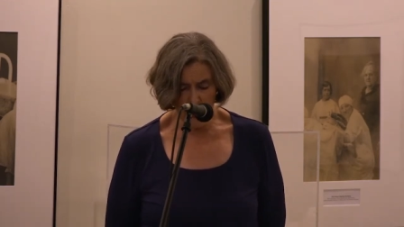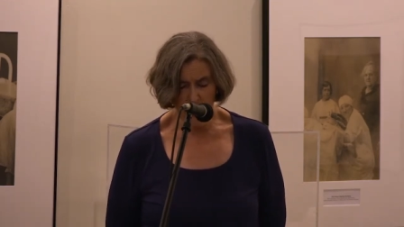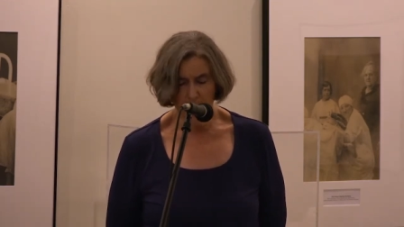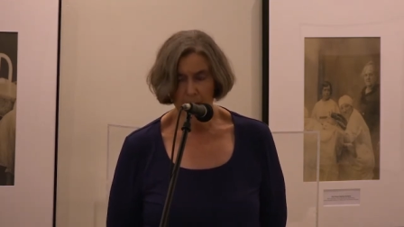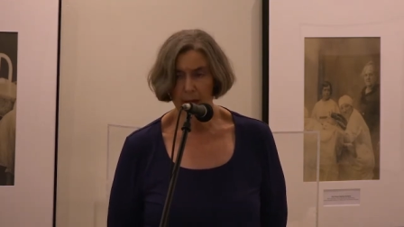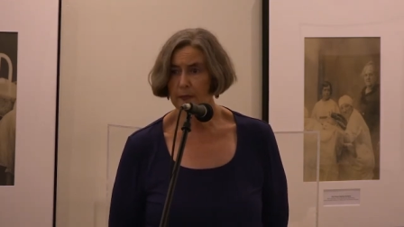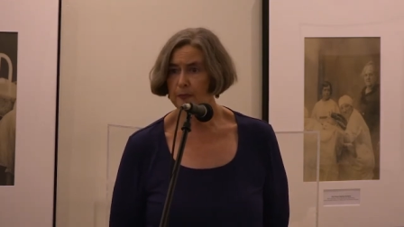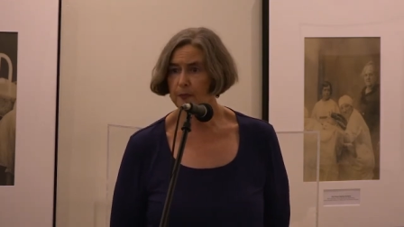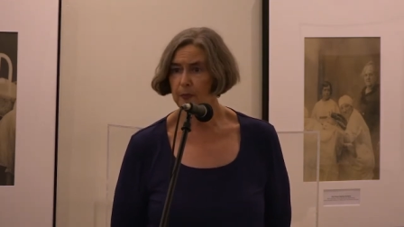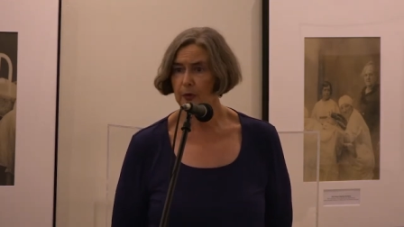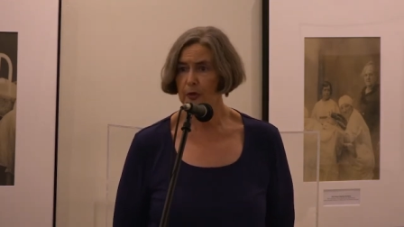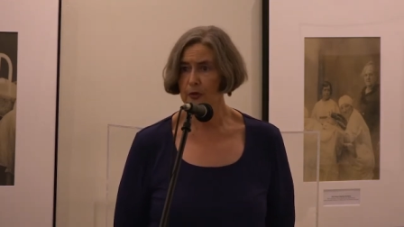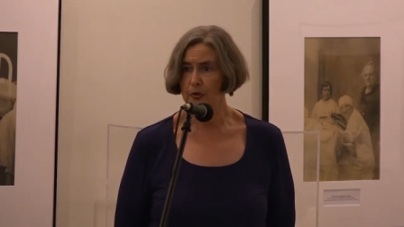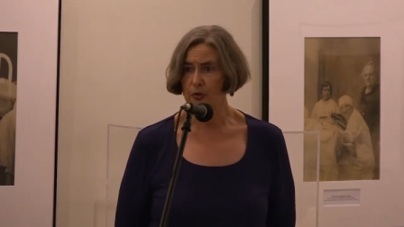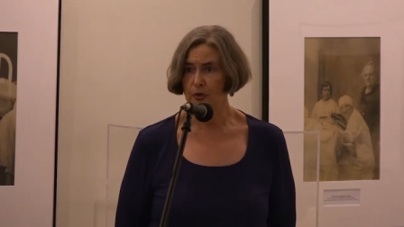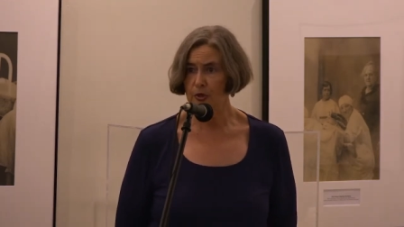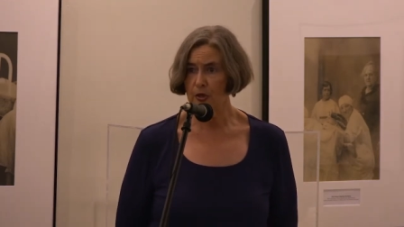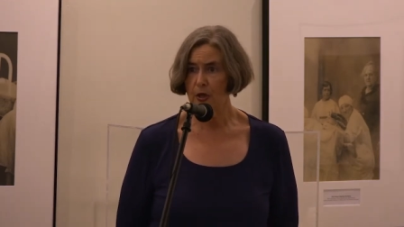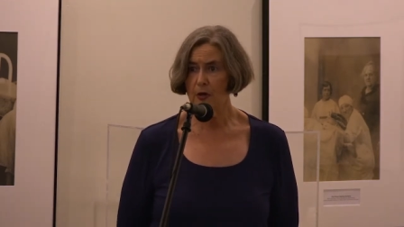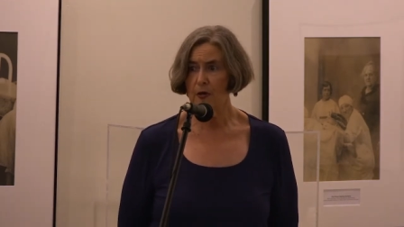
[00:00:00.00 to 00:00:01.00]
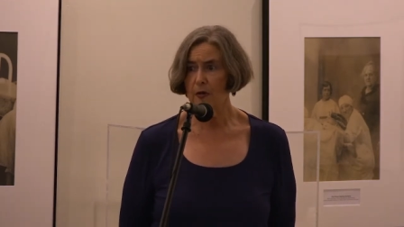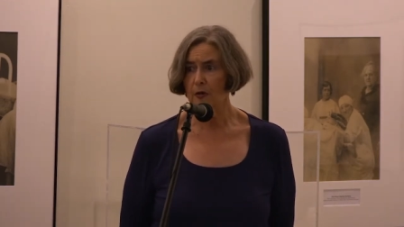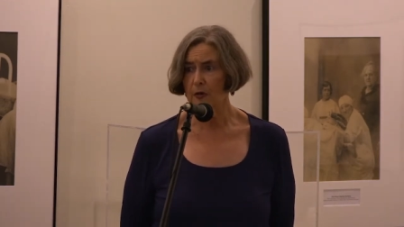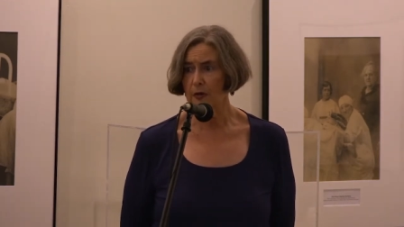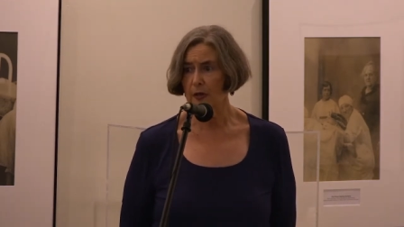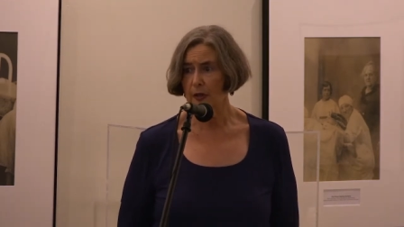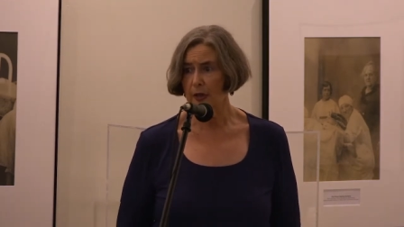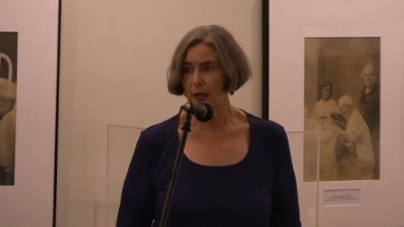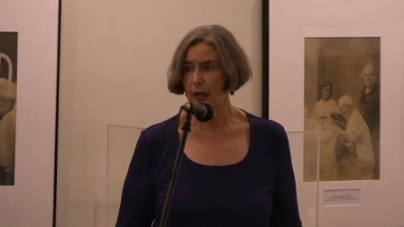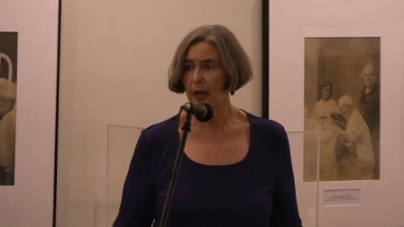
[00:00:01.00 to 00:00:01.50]
I've
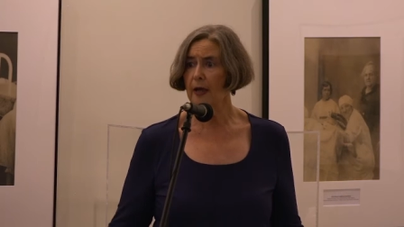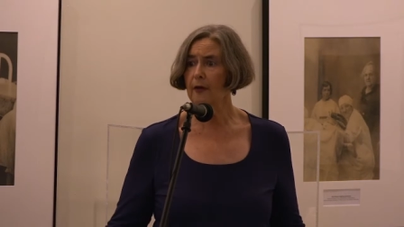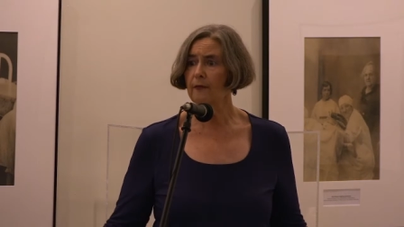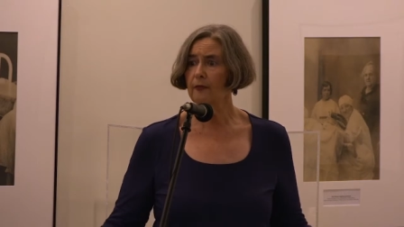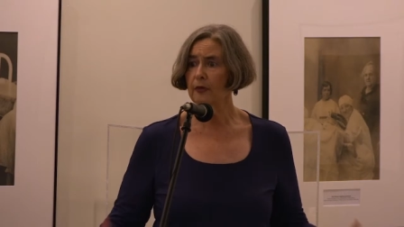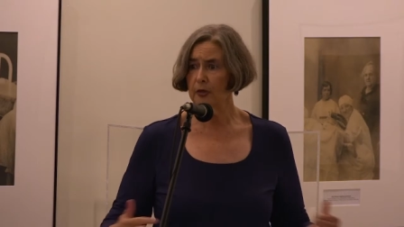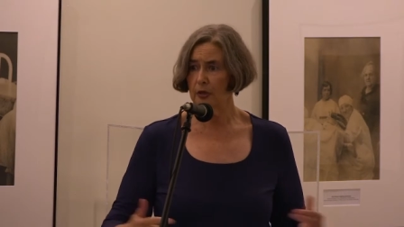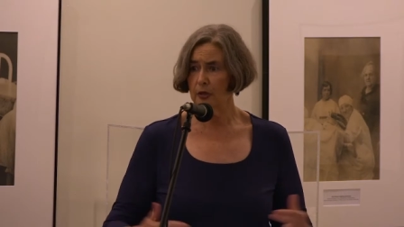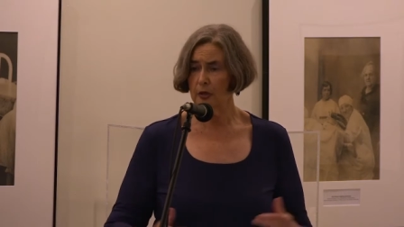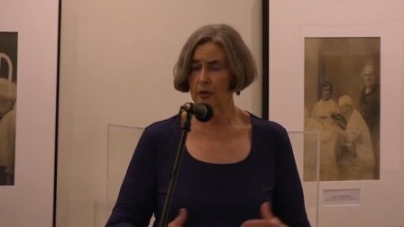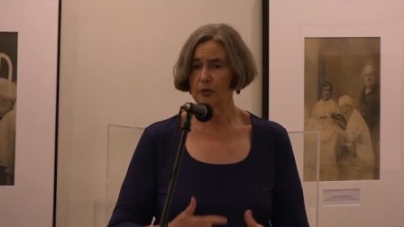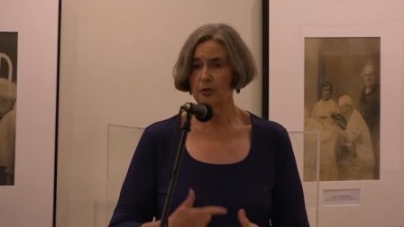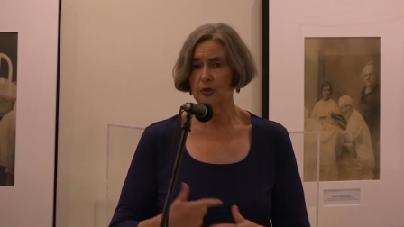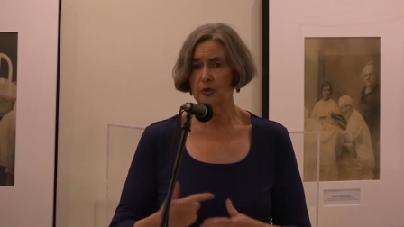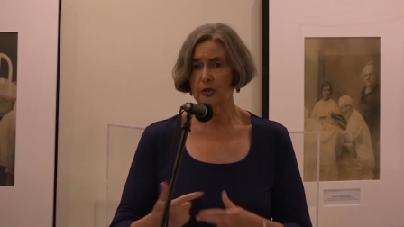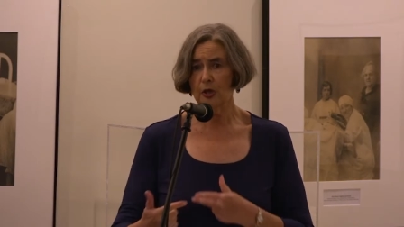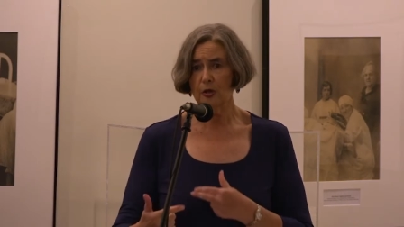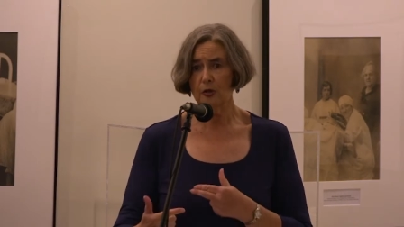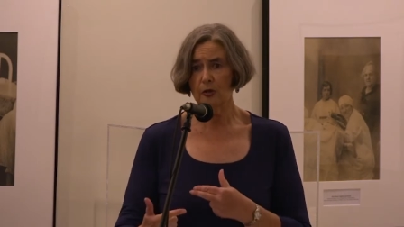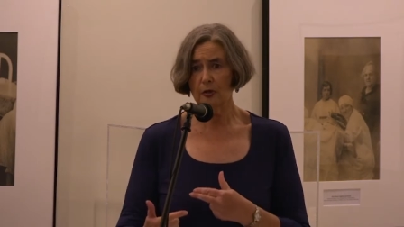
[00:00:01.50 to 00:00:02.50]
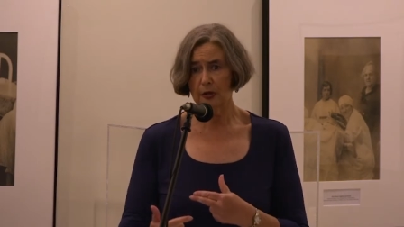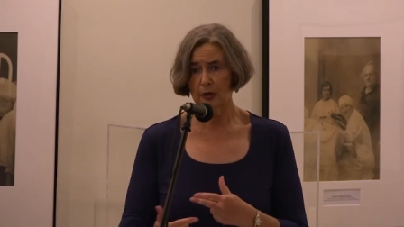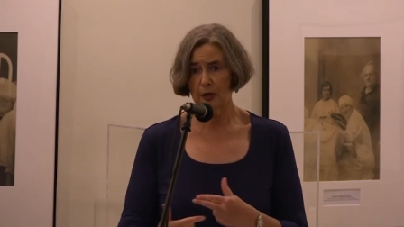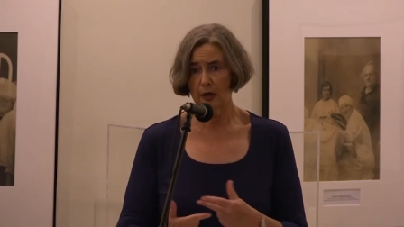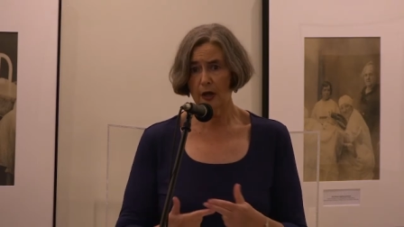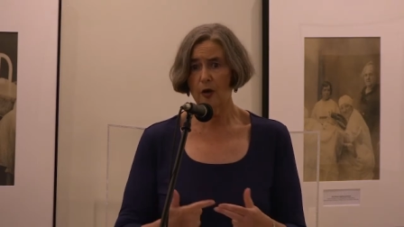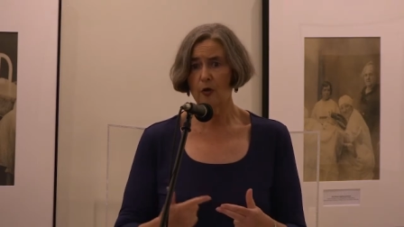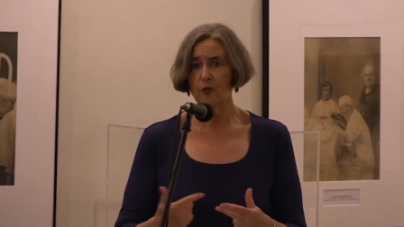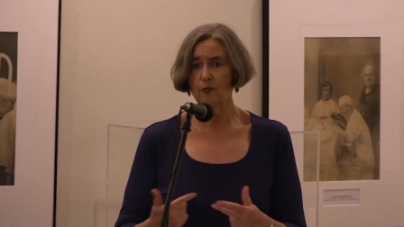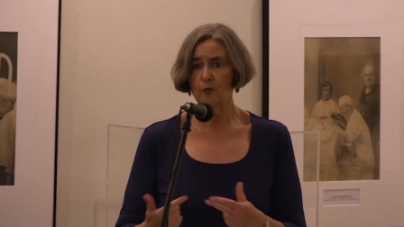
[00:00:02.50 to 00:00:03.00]
consulted, haven't
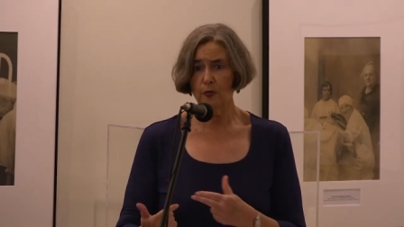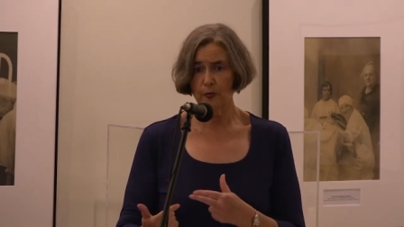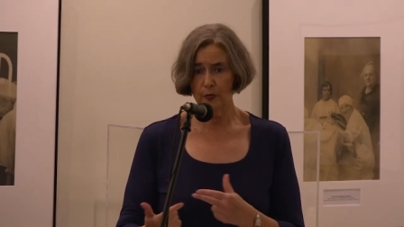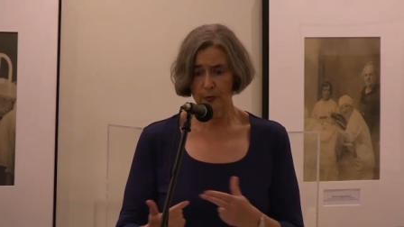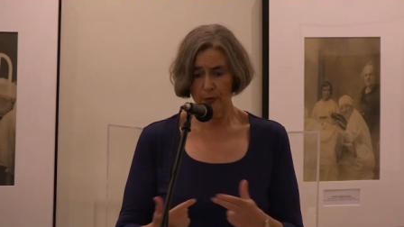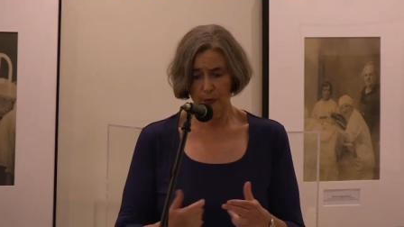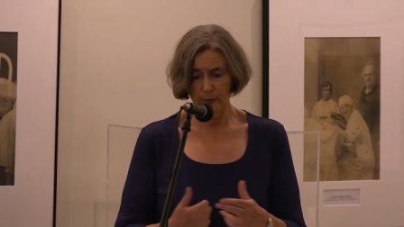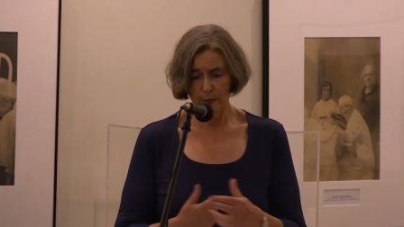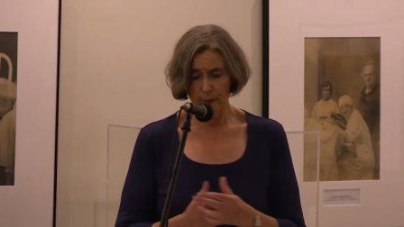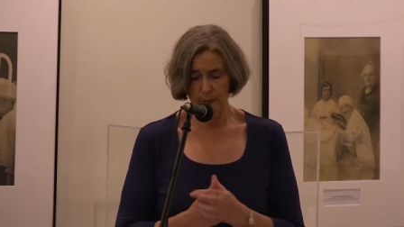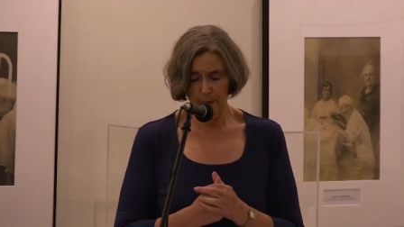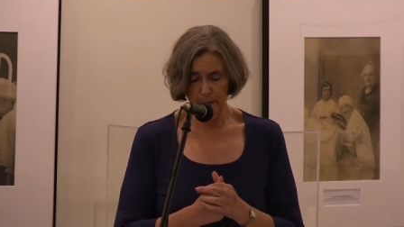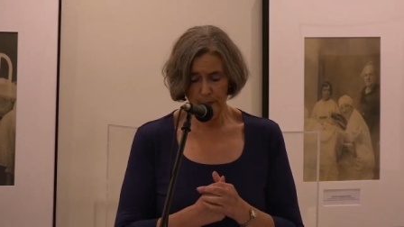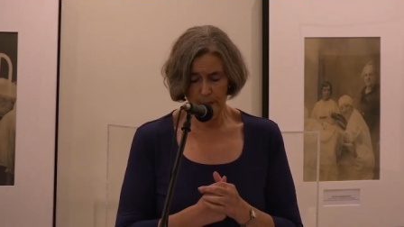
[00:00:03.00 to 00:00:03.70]
consulted over the